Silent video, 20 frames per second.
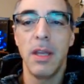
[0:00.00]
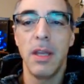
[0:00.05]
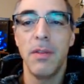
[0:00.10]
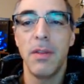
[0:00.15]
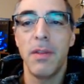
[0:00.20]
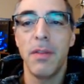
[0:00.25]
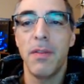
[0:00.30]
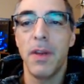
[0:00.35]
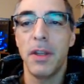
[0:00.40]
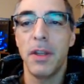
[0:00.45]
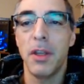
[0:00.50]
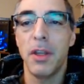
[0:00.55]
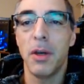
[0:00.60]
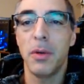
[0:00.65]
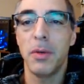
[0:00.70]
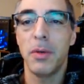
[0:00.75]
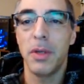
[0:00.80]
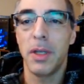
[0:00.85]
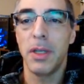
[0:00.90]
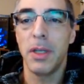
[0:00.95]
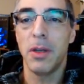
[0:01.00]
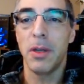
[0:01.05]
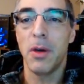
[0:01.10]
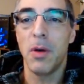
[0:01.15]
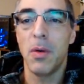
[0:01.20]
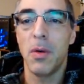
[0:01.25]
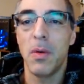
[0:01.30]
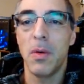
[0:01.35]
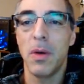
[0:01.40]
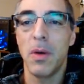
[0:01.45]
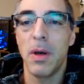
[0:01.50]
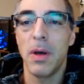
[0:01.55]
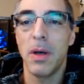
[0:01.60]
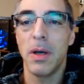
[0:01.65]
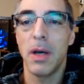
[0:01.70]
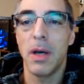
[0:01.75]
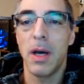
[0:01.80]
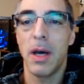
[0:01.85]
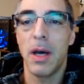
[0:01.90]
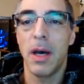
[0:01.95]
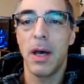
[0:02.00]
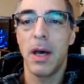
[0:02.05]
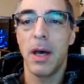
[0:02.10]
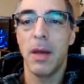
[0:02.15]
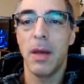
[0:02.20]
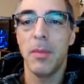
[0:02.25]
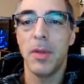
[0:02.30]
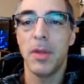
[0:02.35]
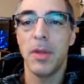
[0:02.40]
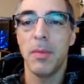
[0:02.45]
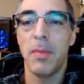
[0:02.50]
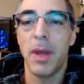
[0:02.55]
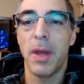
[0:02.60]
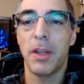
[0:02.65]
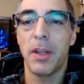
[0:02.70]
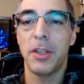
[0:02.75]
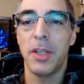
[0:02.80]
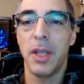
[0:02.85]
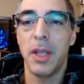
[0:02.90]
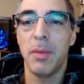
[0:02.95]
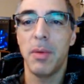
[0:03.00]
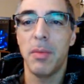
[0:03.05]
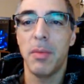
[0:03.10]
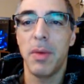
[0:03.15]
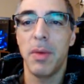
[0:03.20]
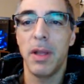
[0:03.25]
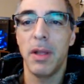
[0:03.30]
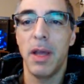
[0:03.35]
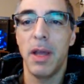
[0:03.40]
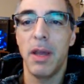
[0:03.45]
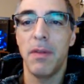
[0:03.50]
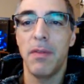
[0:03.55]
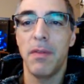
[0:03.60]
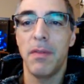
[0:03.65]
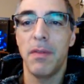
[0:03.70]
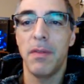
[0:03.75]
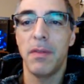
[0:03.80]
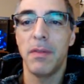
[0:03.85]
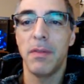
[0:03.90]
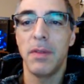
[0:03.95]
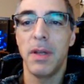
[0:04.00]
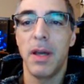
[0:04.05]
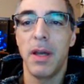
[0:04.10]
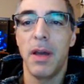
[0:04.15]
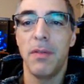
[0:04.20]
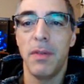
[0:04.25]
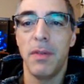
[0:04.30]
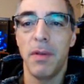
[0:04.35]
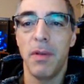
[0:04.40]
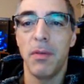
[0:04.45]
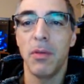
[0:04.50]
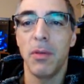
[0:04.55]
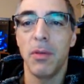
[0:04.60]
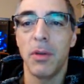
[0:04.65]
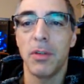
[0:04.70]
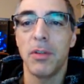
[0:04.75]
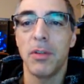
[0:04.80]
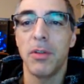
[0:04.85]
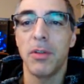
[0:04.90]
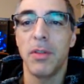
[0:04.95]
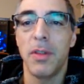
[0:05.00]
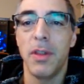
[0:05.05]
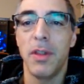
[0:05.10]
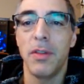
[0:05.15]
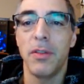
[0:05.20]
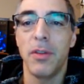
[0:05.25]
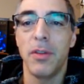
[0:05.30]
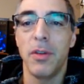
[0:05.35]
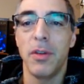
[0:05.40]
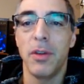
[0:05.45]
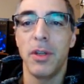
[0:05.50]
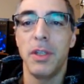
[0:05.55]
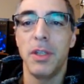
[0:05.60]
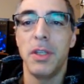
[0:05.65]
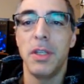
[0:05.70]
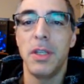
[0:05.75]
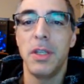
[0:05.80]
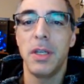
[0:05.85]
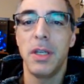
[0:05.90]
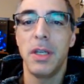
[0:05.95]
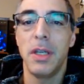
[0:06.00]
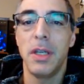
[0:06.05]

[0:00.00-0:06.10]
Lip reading: Even if I don't, I know I'm in the best shape of my life. I've never looked this good